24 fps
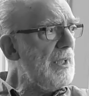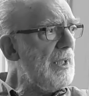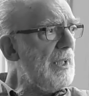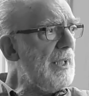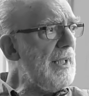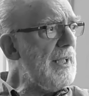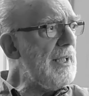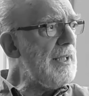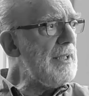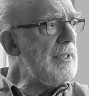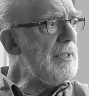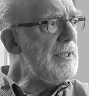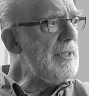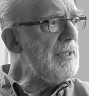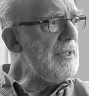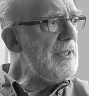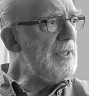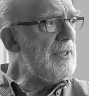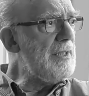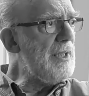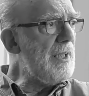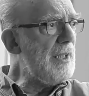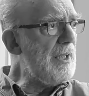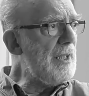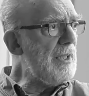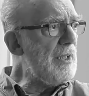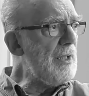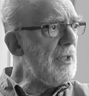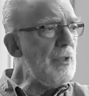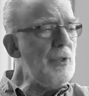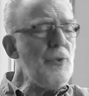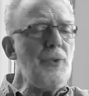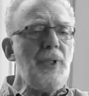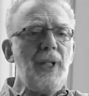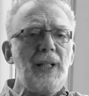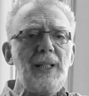and
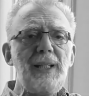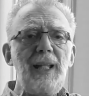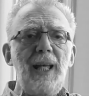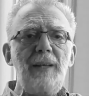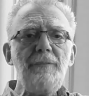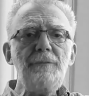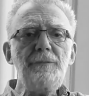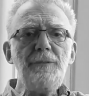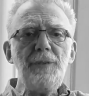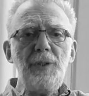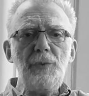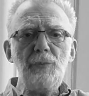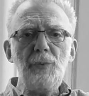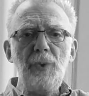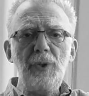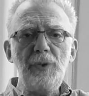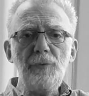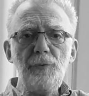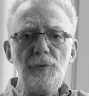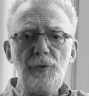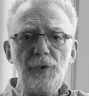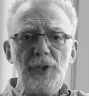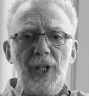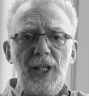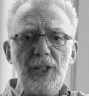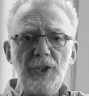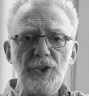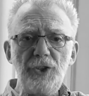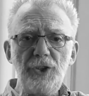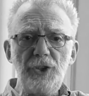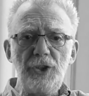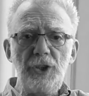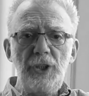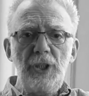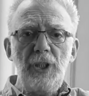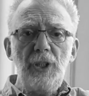look at everyone
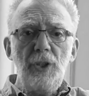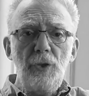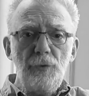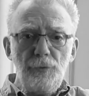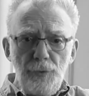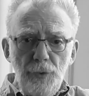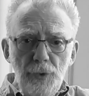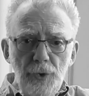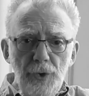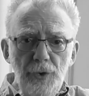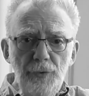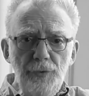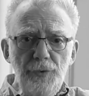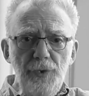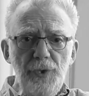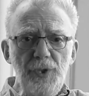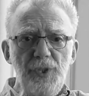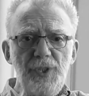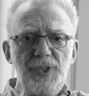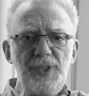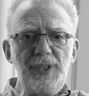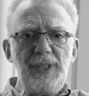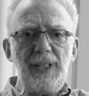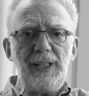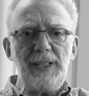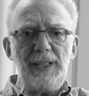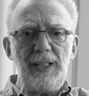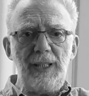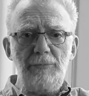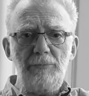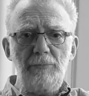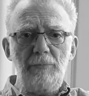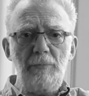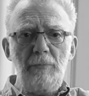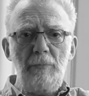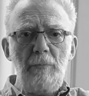fresh for the first
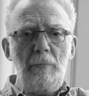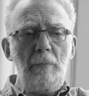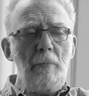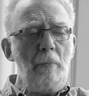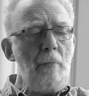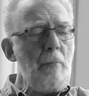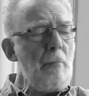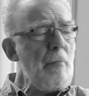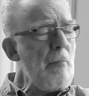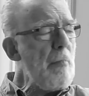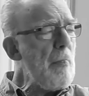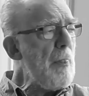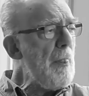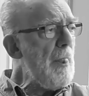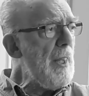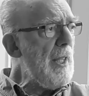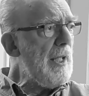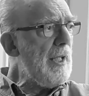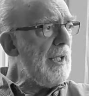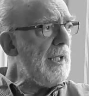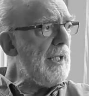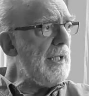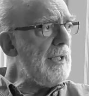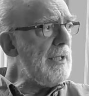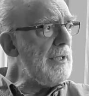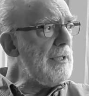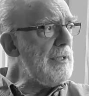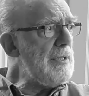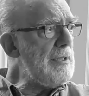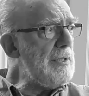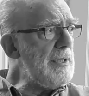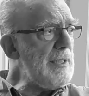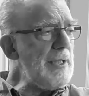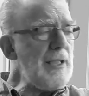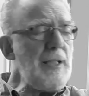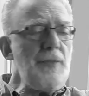time.
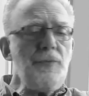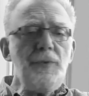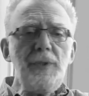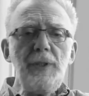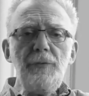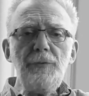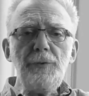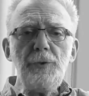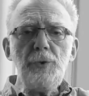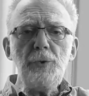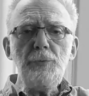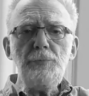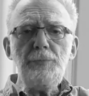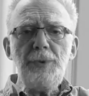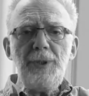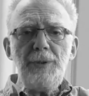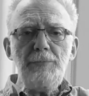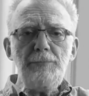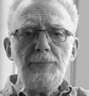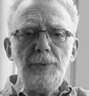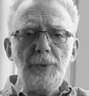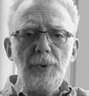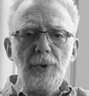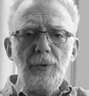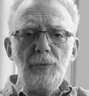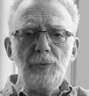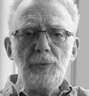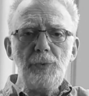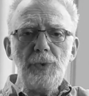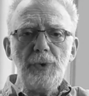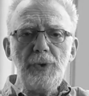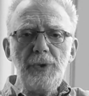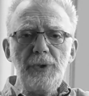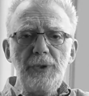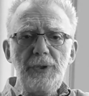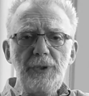And even if two people
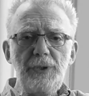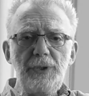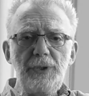would